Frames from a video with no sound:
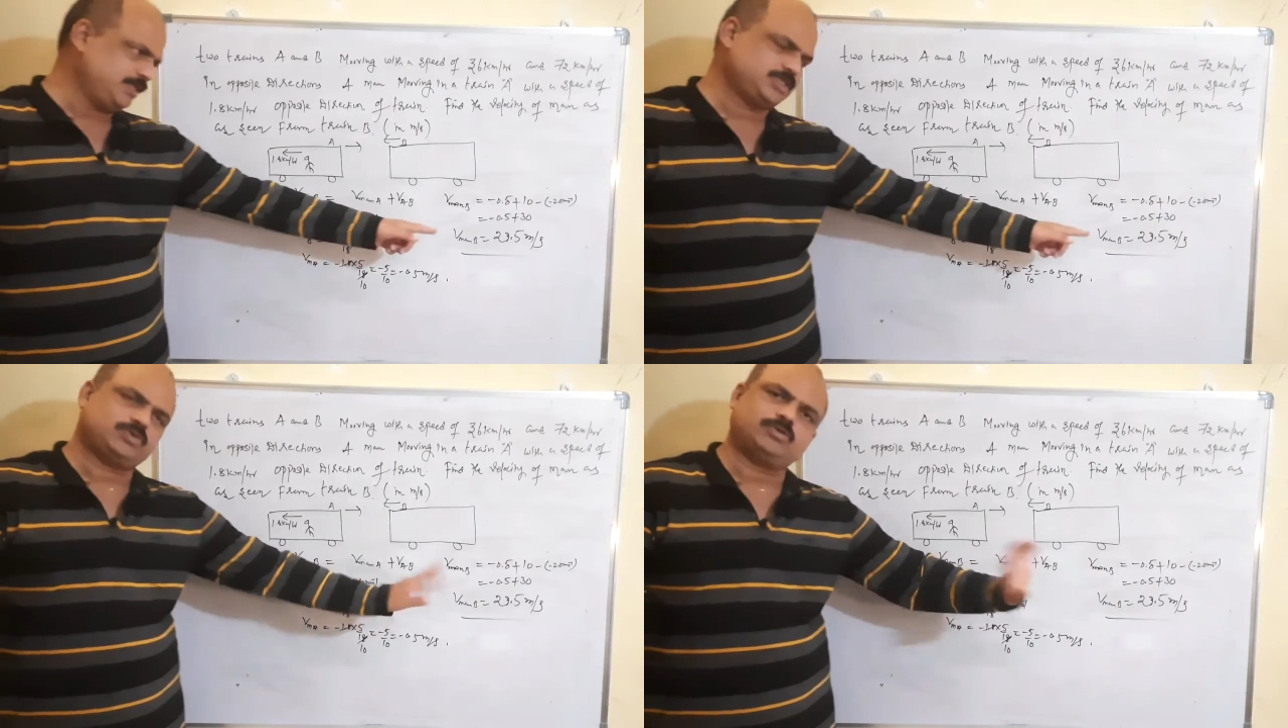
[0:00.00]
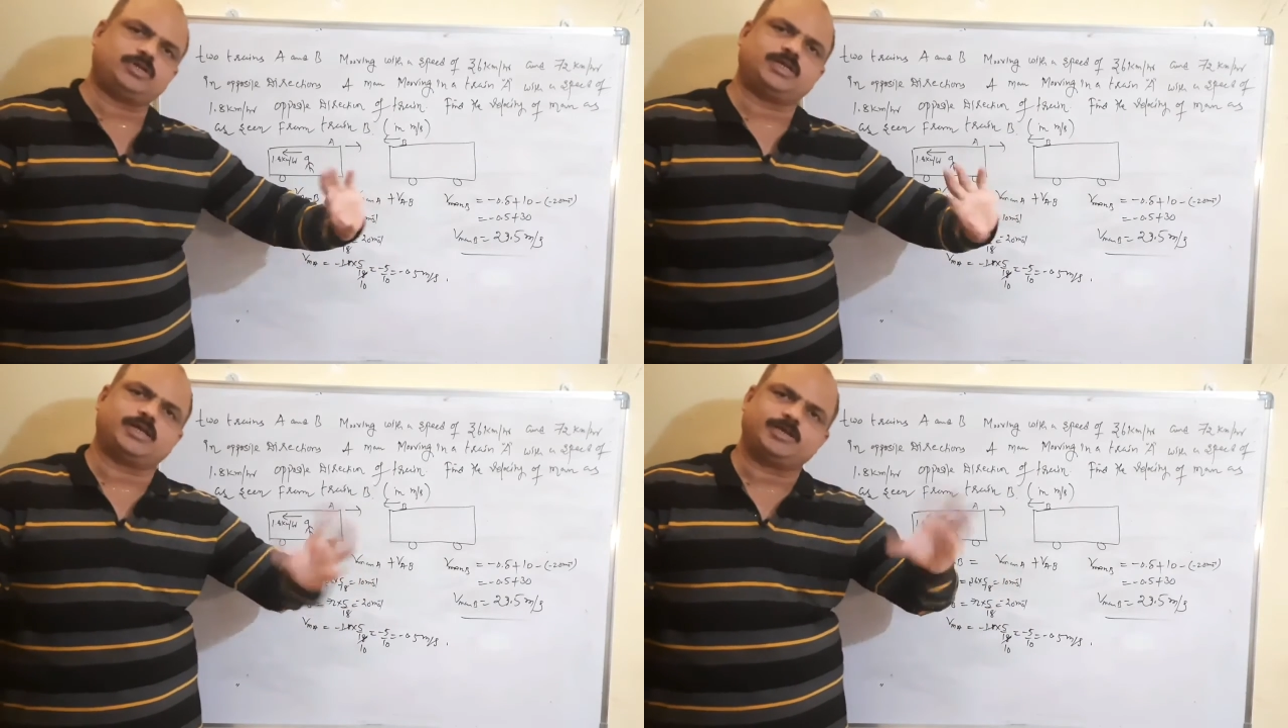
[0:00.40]
is
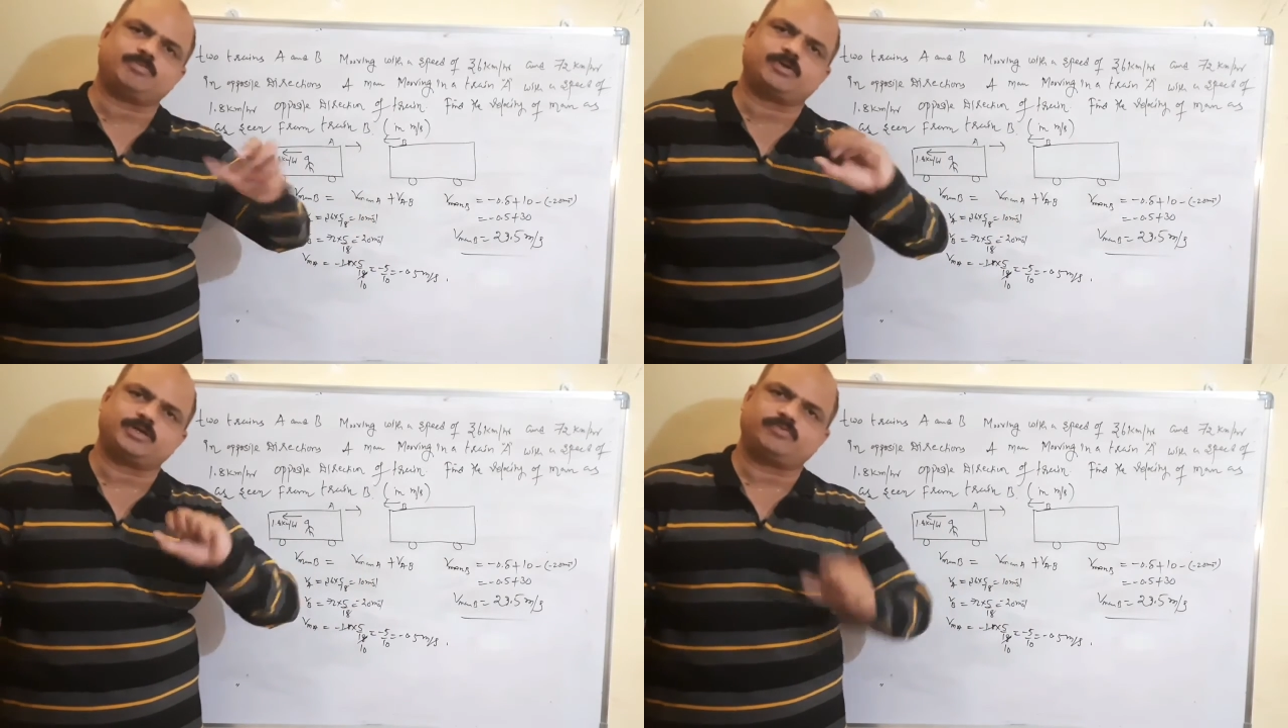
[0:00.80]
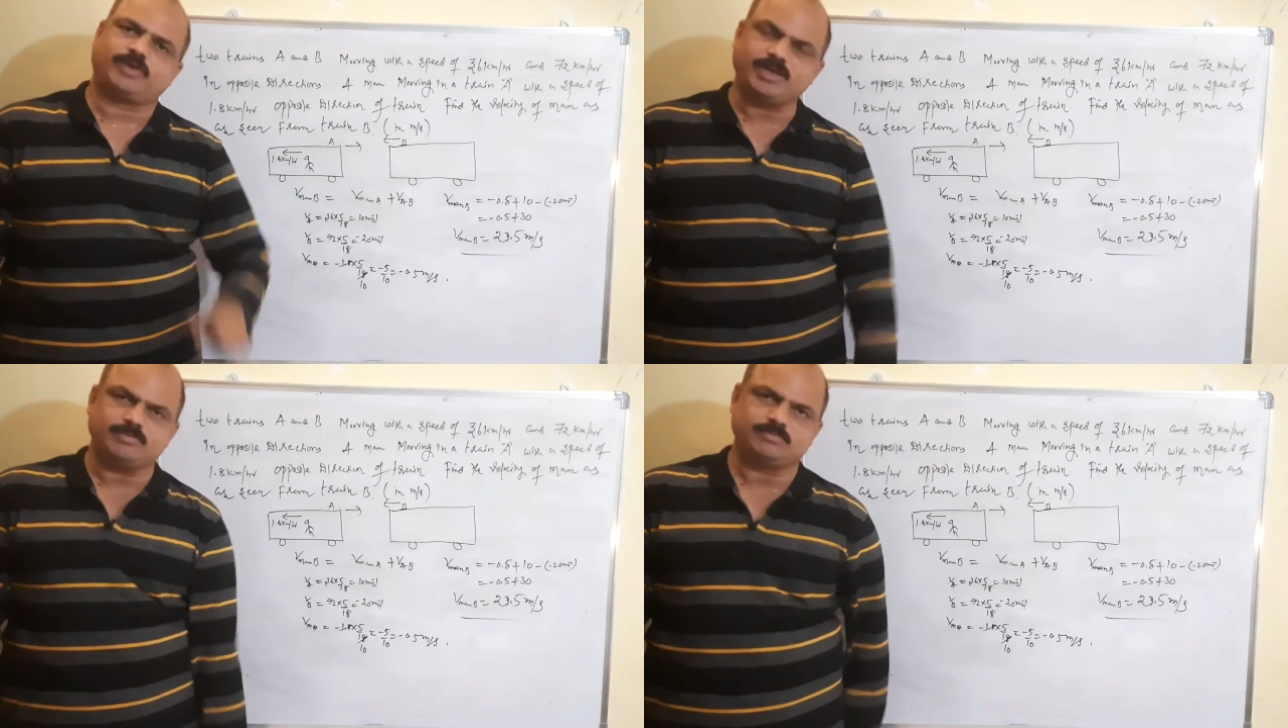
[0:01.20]

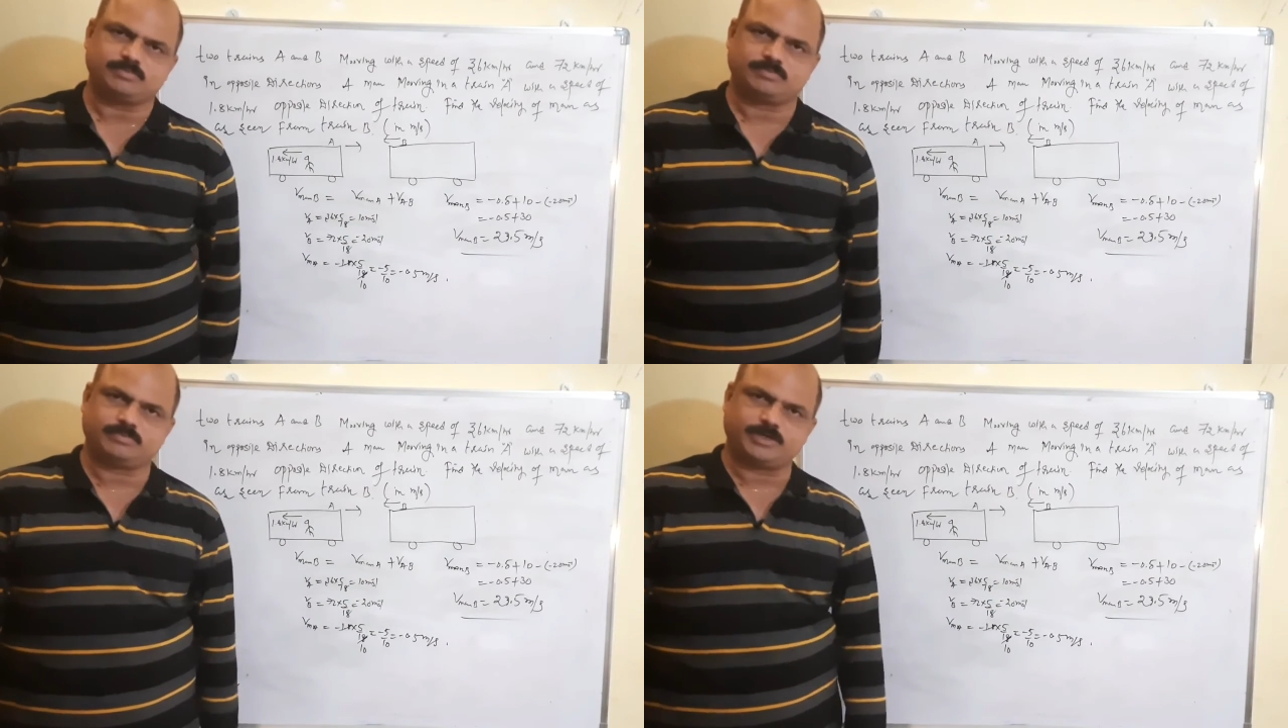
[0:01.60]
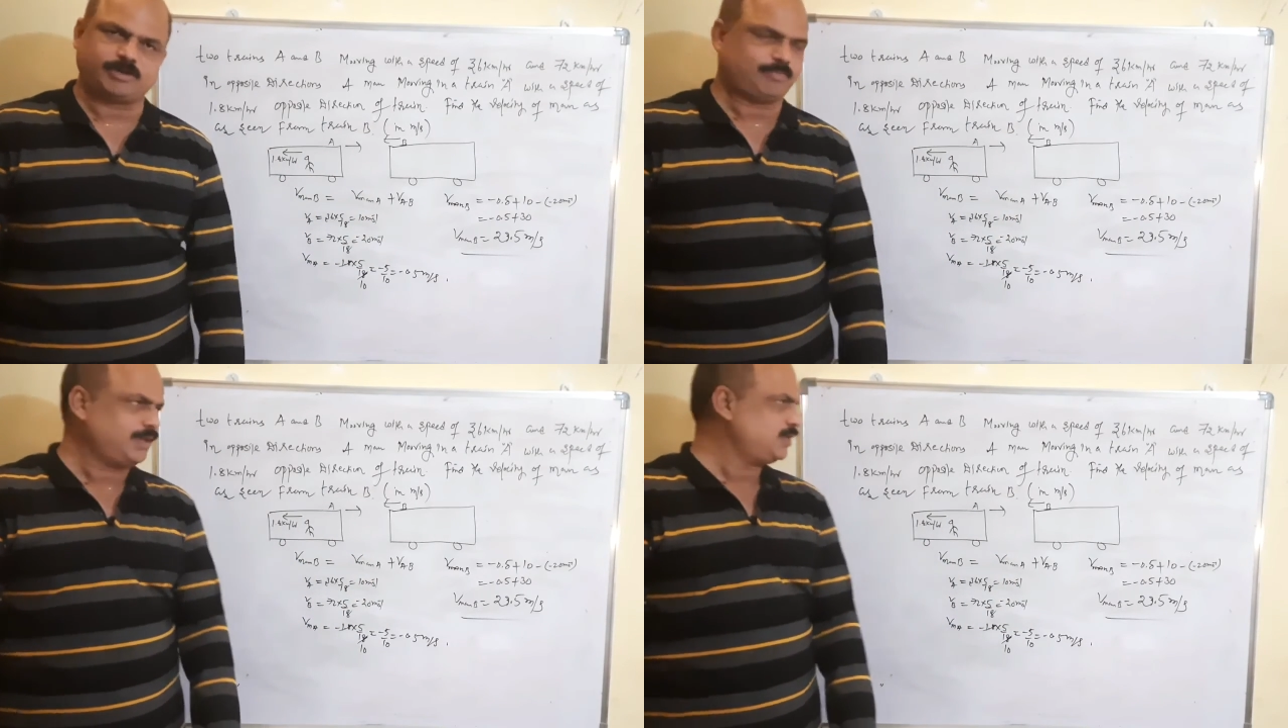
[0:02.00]
29.5 meter
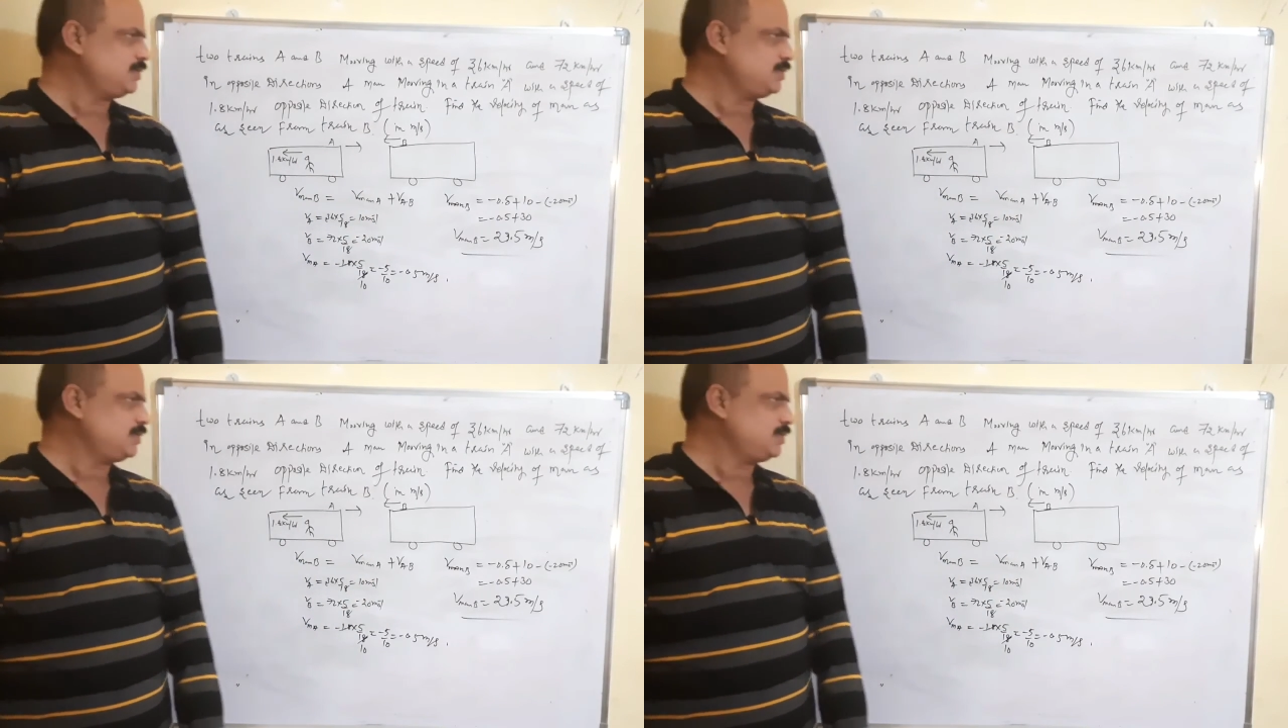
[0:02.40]
per